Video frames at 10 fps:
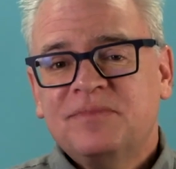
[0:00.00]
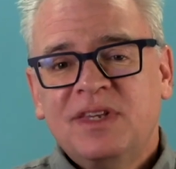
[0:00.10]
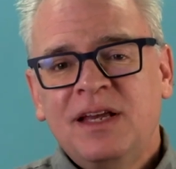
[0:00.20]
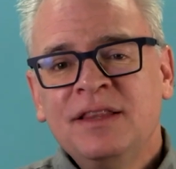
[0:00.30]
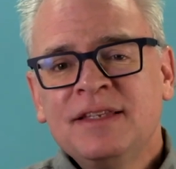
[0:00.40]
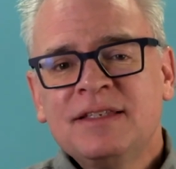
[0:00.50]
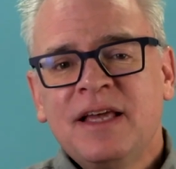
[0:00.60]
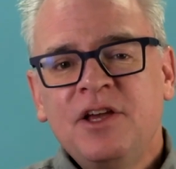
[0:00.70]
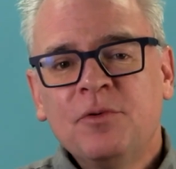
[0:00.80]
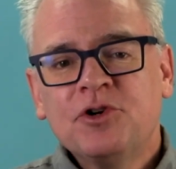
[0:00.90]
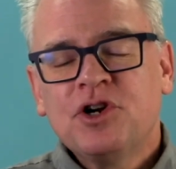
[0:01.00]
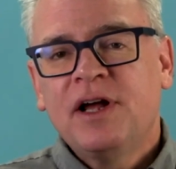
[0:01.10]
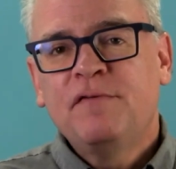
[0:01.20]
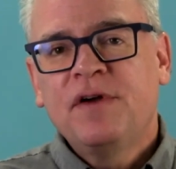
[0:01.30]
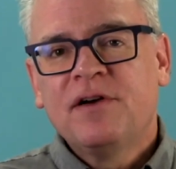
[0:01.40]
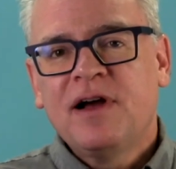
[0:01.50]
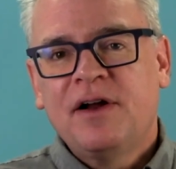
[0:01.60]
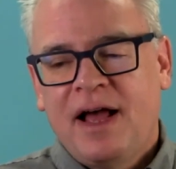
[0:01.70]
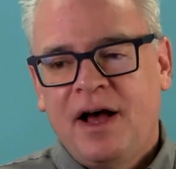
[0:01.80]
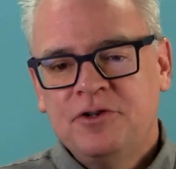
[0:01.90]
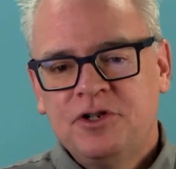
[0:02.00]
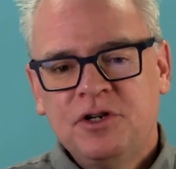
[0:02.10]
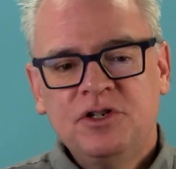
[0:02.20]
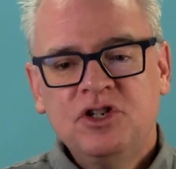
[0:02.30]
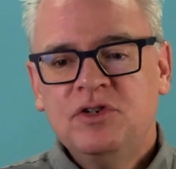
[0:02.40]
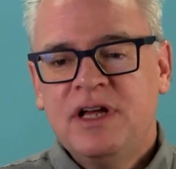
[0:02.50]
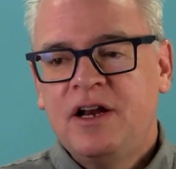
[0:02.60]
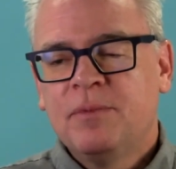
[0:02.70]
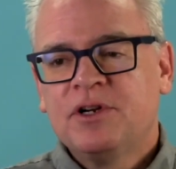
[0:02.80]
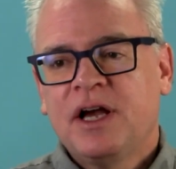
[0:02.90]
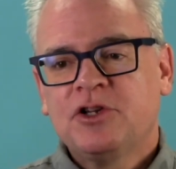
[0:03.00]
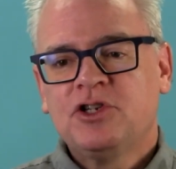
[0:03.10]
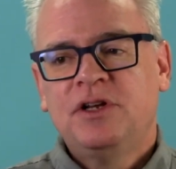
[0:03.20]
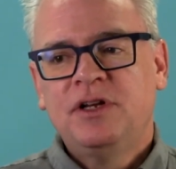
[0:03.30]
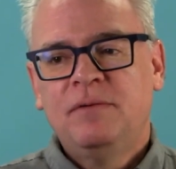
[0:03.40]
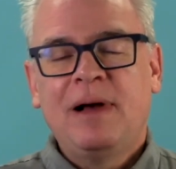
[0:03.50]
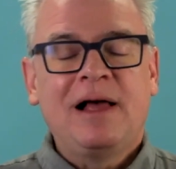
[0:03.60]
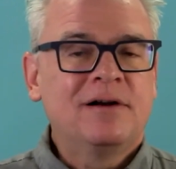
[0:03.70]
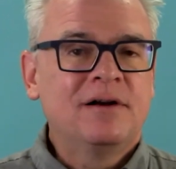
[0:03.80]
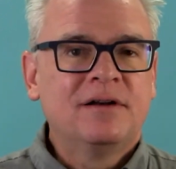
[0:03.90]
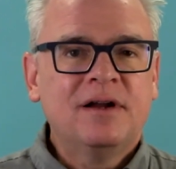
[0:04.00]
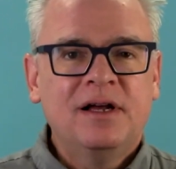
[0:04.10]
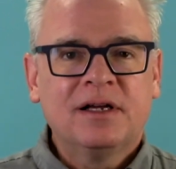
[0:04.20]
let's say you were trying to figure out how to do data protection in modern